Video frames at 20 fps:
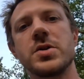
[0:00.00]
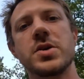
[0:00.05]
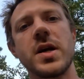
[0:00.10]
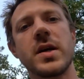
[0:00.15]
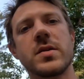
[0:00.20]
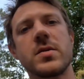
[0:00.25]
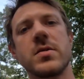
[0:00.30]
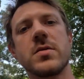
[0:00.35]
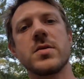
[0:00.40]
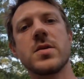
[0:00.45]

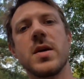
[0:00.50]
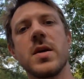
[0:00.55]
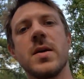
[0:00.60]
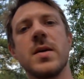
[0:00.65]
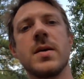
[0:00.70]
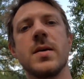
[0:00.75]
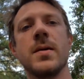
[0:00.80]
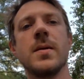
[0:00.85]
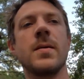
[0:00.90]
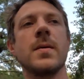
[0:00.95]
injectors,
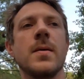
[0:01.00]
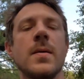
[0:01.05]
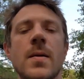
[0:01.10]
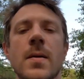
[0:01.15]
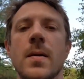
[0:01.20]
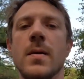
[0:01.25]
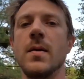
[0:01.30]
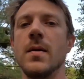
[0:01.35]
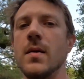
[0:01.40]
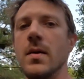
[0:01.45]

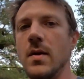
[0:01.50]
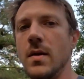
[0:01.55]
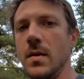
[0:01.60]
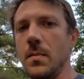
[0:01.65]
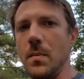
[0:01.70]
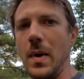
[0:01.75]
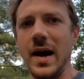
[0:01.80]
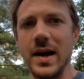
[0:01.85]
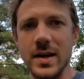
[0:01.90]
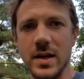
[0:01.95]

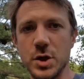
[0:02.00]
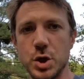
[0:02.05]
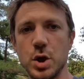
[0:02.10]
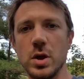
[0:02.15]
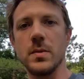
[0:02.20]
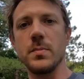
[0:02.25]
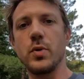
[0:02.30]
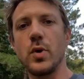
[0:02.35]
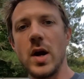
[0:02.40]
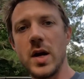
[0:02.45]
my
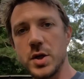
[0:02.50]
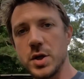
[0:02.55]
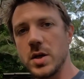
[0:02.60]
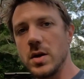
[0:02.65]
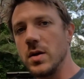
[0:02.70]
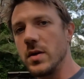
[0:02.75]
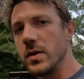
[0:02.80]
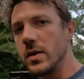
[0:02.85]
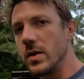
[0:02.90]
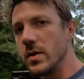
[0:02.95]
initial
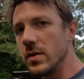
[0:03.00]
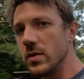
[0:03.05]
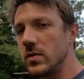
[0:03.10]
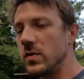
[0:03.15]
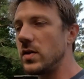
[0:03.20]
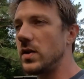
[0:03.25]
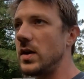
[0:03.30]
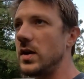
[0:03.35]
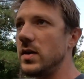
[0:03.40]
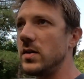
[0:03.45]
impression on
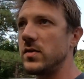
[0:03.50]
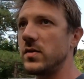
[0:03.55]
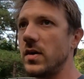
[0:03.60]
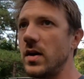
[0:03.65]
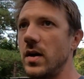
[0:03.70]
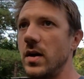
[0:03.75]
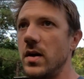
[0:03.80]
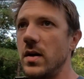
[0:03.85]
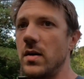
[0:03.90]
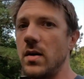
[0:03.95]
those is
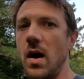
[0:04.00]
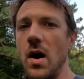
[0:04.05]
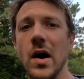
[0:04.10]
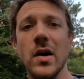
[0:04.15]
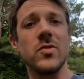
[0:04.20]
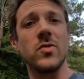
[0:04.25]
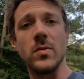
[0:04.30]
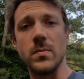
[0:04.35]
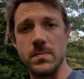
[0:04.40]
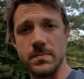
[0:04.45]

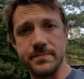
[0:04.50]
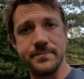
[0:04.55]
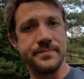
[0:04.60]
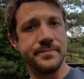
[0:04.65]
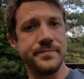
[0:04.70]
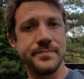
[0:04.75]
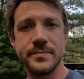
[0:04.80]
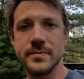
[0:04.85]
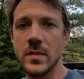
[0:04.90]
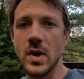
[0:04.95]
awesome.
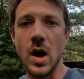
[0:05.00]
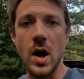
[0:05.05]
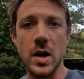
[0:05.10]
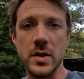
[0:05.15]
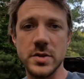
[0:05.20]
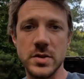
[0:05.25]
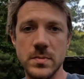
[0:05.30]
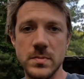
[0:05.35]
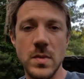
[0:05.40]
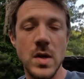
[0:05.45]

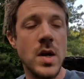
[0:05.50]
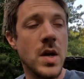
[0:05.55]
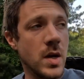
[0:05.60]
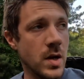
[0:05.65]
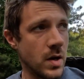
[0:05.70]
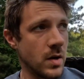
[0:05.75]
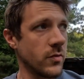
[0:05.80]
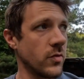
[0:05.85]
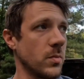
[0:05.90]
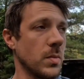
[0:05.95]

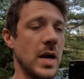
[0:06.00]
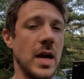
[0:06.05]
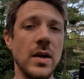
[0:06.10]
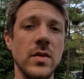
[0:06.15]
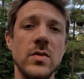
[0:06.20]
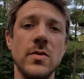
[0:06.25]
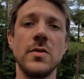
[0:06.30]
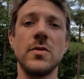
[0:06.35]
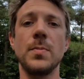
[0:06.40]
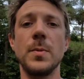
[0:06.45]
From
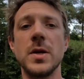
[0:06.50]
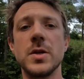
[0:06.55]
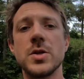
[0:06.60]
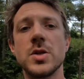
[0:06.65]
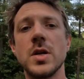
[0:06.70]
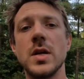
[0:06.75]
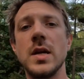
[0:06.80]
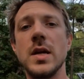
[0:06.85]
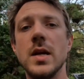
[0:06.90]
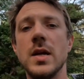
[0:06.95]

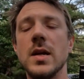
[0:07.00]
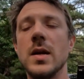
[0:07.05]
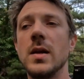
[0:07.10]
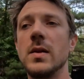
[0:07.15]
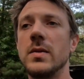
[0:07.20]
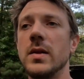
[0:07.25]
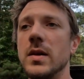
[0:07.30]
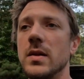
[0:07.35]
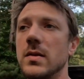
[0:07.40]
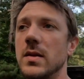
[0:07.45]

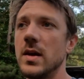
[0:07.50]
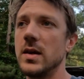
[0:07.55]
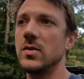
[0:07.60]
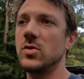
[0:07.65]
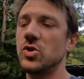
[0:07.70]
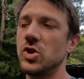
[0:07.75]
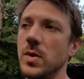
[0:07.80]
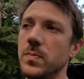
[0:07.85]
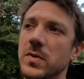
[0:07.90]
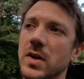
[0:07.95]
KSuspension, they
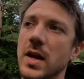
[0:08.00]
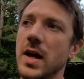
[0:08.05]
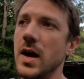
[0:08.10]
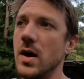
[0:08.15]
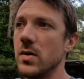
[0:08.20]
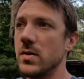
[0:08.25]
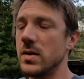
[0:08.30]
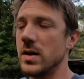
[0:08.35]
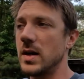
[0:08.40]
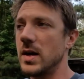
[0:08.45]
shipped it
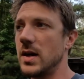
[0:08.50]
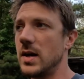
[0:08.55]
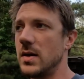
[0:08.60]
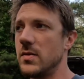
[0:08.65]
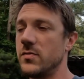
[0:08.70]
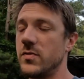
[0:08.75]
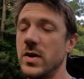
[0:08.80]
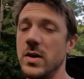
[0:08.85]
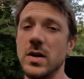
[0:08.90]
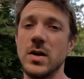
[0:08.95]

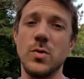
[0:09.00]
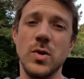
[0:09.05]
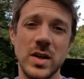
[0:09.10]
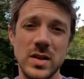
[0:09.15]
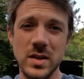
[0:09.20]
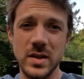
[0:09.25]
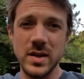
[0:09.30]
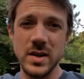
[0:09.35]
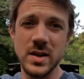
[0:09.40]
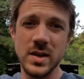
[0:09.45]
out very
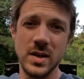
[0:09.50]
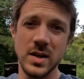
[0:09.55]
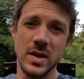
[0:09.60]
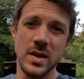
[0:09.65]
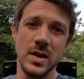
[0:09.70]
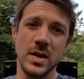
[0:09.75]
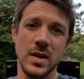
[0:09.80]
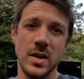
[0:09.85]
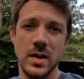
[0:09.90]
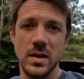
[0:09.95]
quickly,
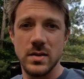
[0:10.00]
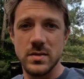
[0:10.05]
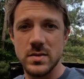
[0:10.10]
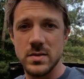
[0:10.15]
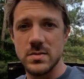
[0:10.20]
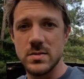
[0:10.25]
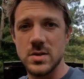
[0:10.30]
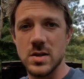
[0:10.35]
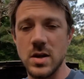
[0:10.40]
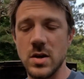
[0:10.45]

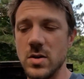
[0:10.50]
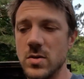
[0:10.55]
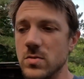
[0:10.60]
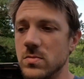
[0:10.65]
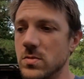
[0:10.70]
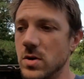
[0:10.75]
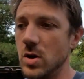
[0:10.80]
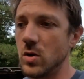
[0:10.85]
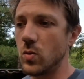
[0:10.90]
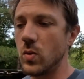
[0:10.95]

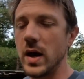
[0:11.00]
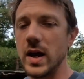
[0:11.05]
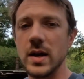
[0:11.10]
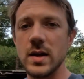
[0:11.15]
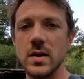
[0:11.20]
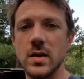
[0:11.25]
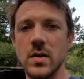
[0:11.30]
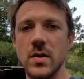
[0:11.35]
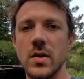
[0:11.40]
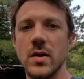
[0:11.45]
so no
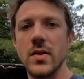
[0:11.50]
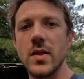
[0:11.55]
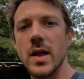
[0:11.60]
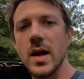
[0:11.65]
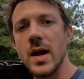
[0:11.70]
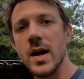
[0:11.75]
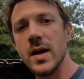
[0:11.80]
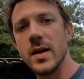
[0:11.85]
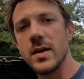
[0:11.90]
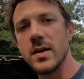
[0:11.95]
wait on
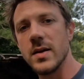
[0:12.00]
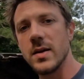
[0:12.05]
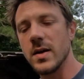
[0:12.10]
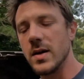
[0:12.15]
that.